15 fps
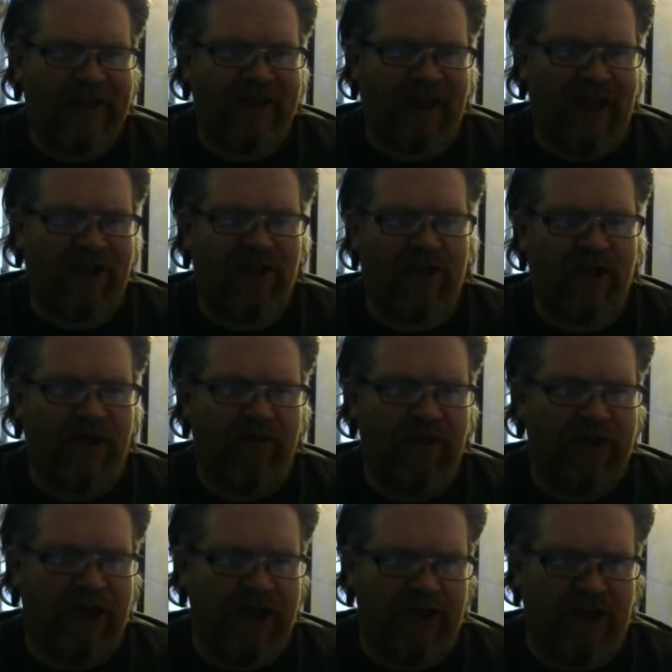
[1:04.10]
sketch
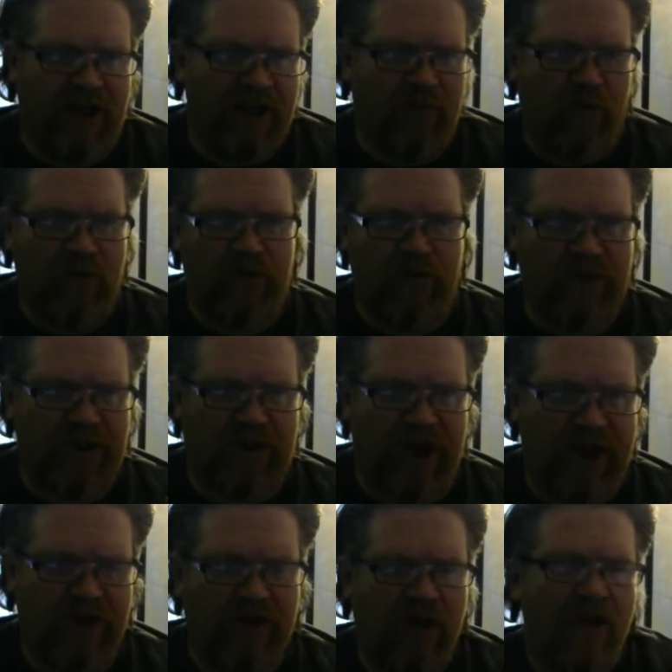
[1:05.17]
invitation. I was supposed to do a
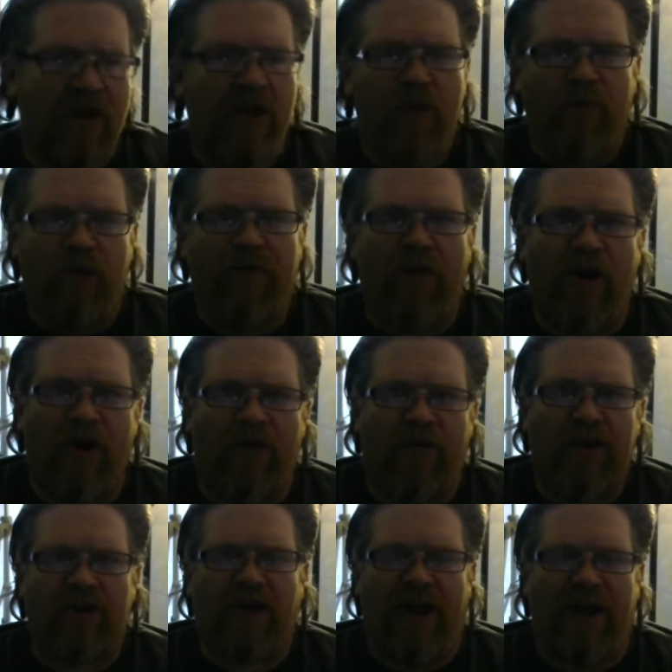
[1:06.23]
sketch. We've already
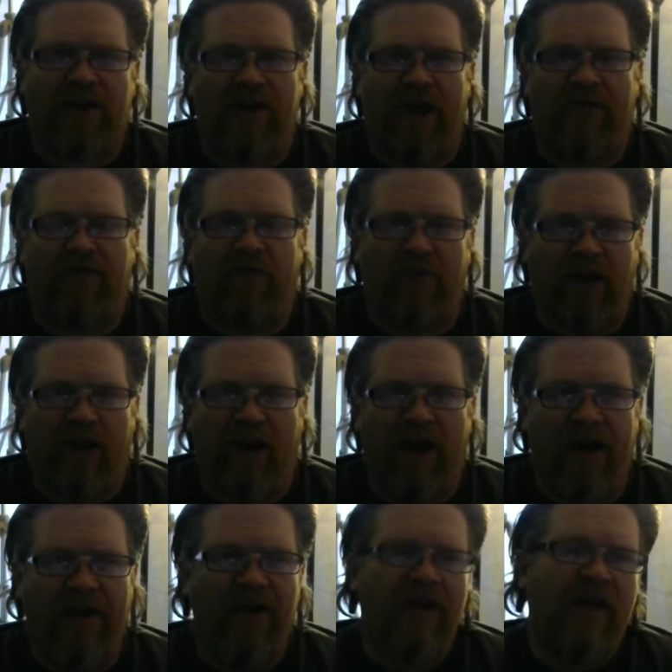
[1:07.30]
resketched that for the
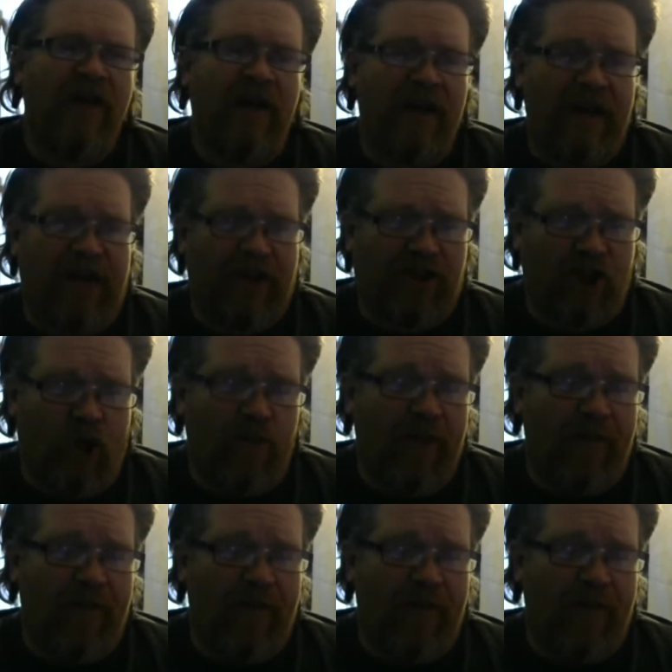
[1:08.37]
client and shown